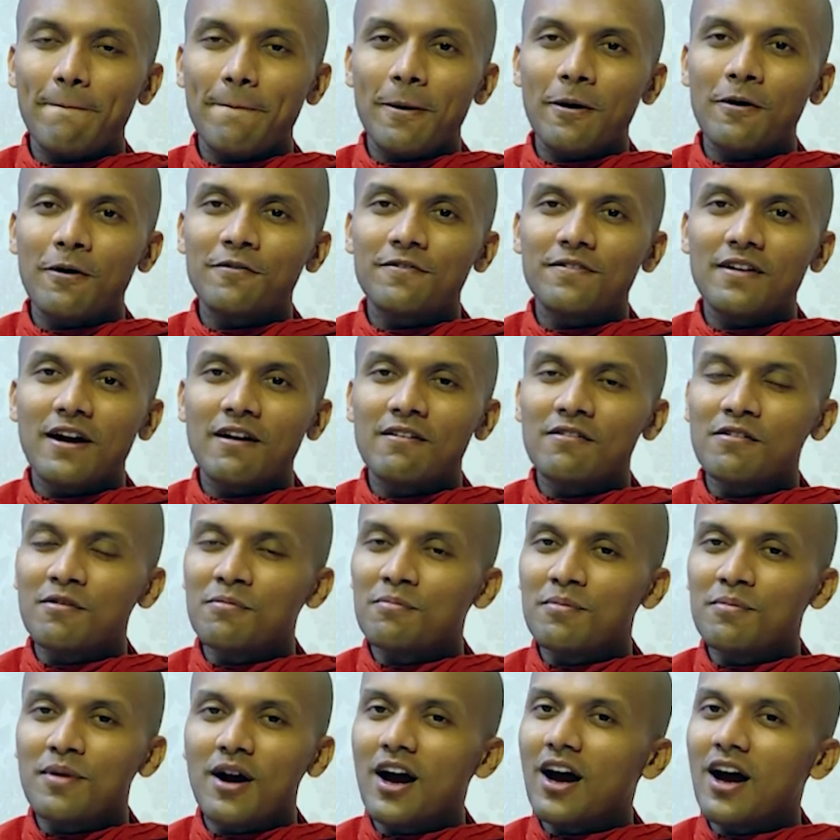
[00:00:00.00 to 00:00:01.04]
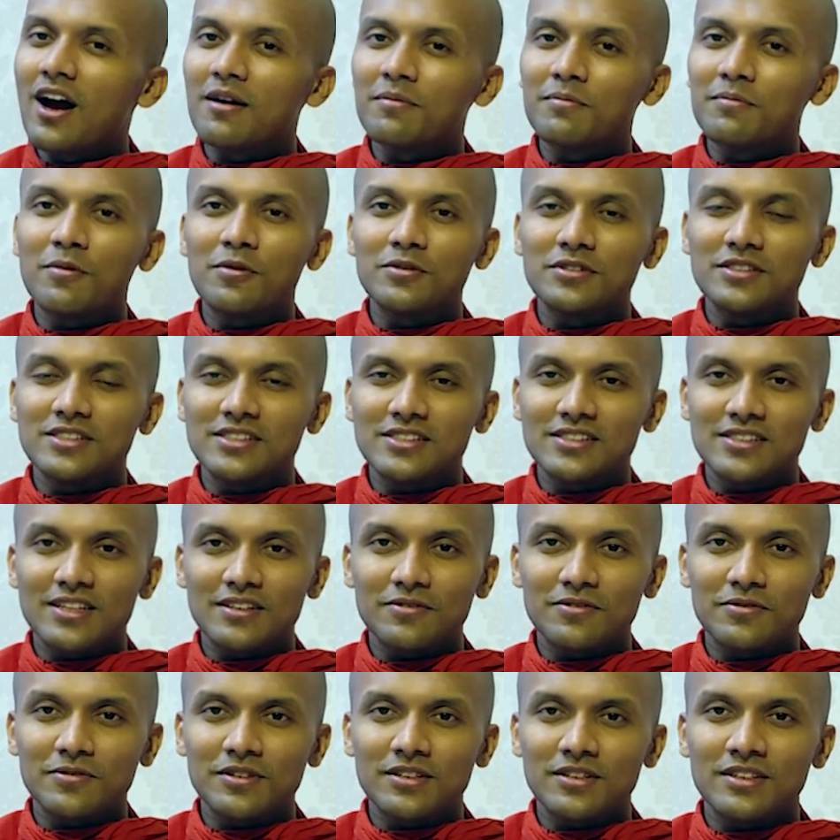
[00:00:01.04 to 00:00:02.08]
of our
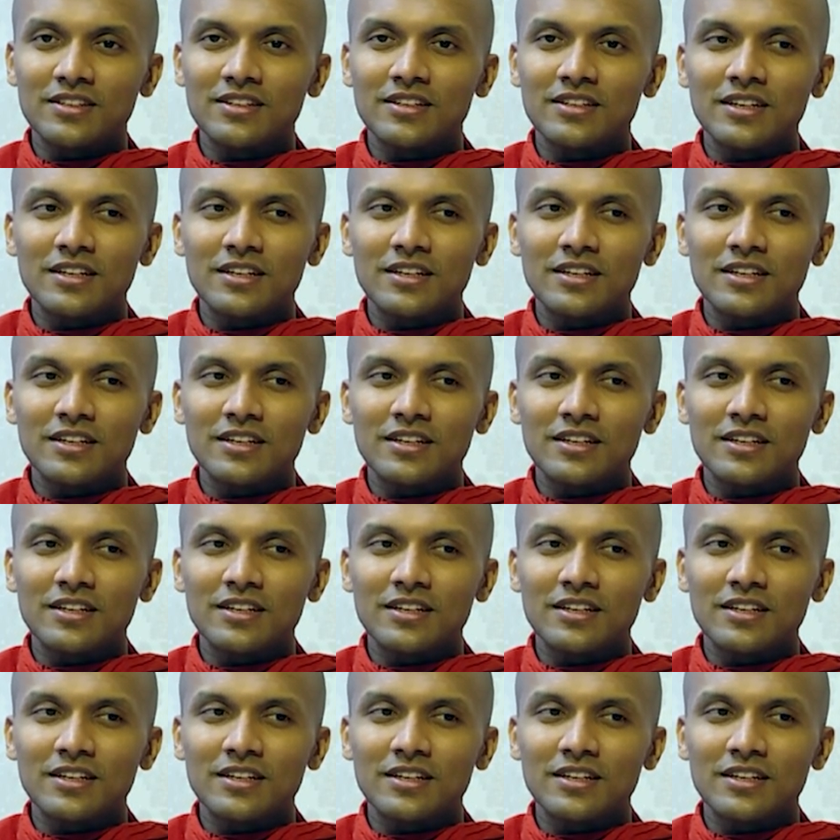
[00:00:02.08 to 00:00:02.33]
Mahabodhisattva,